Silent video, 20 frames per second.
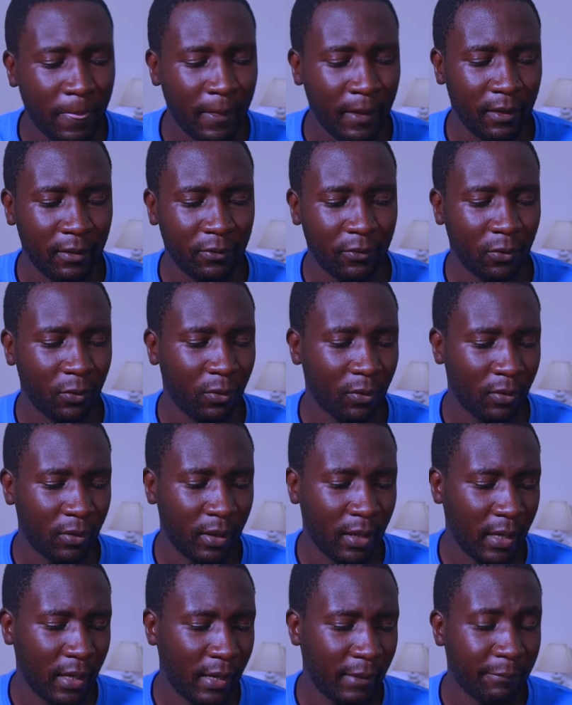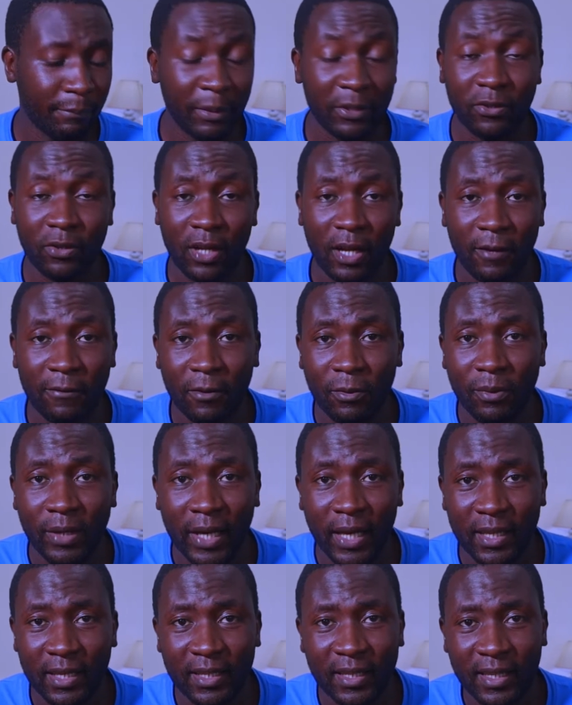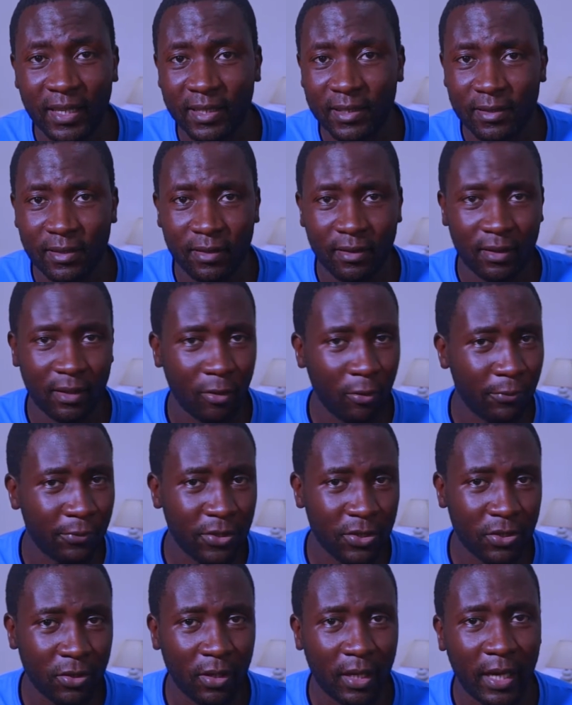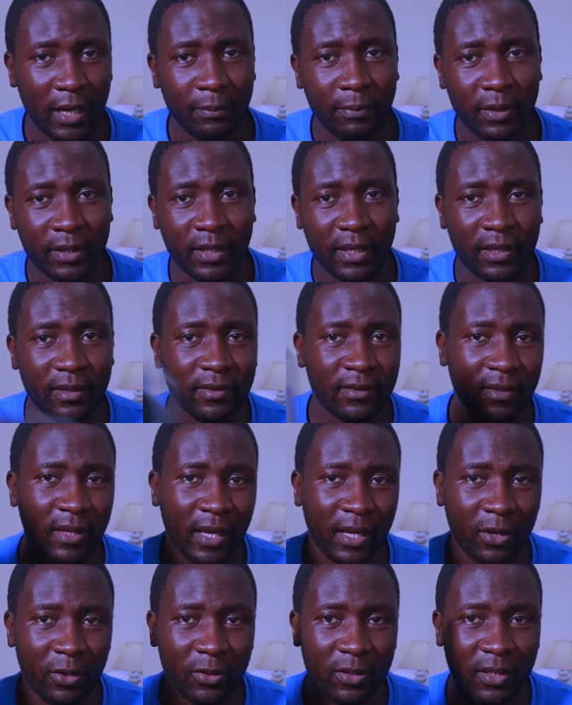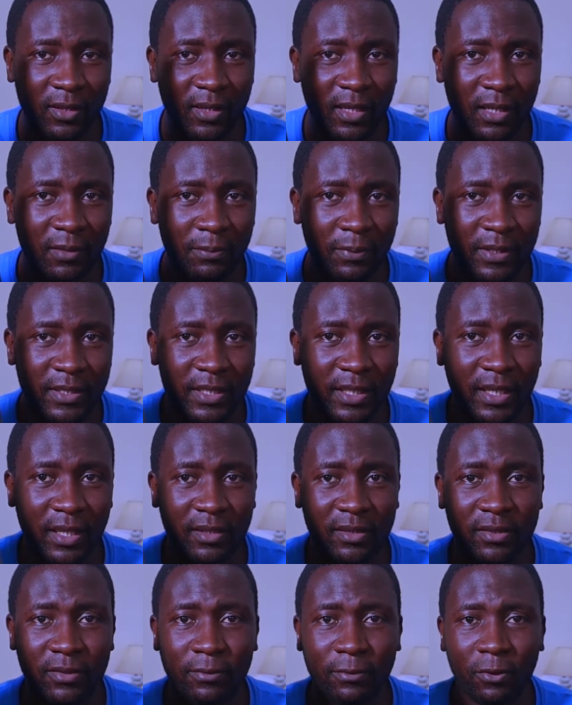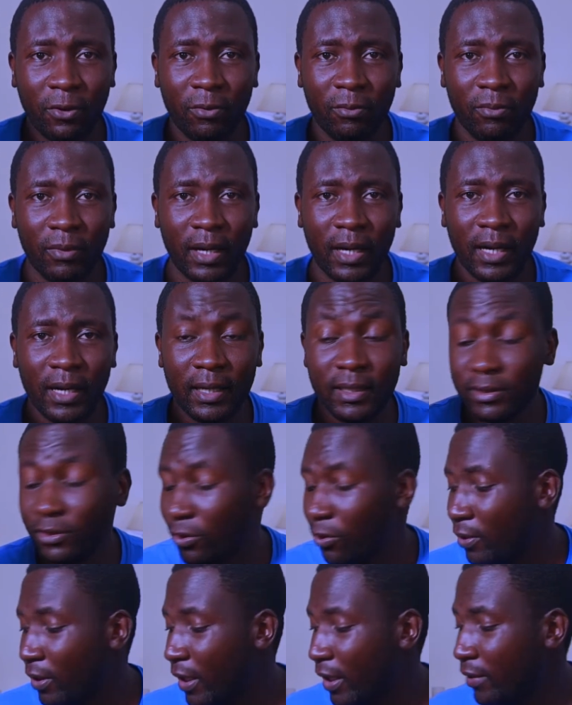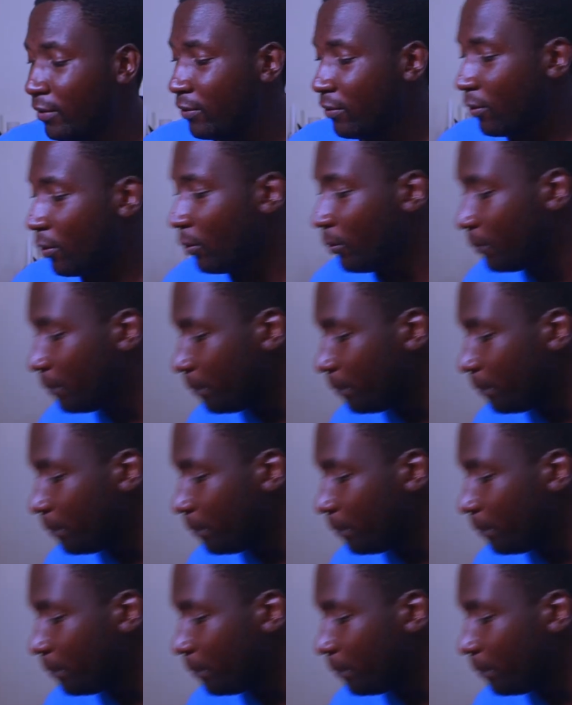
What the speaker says: So personally for me, I didn't get the official iPad case. I got a third-party case from an online store.